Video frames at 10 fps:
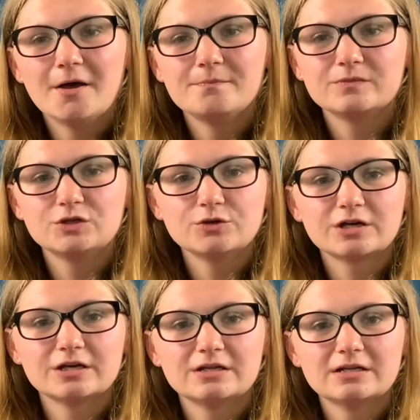you
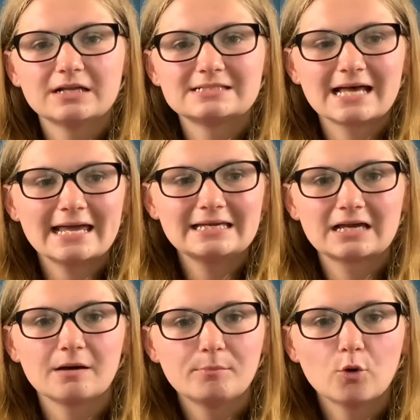can take a
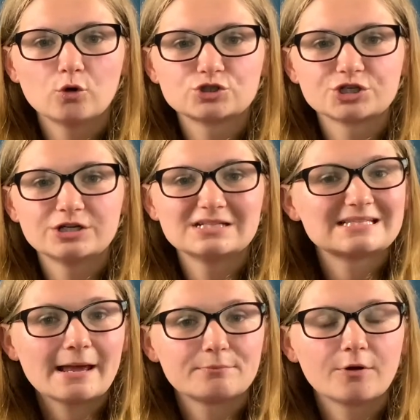portion
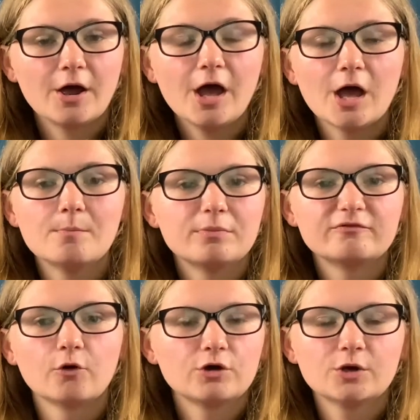separate
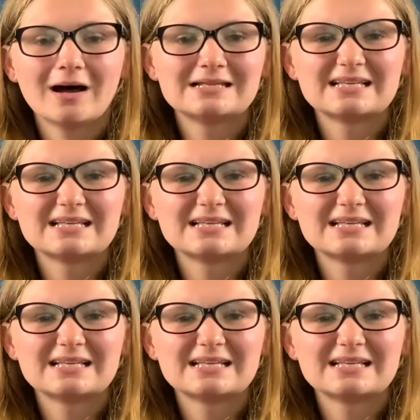before you add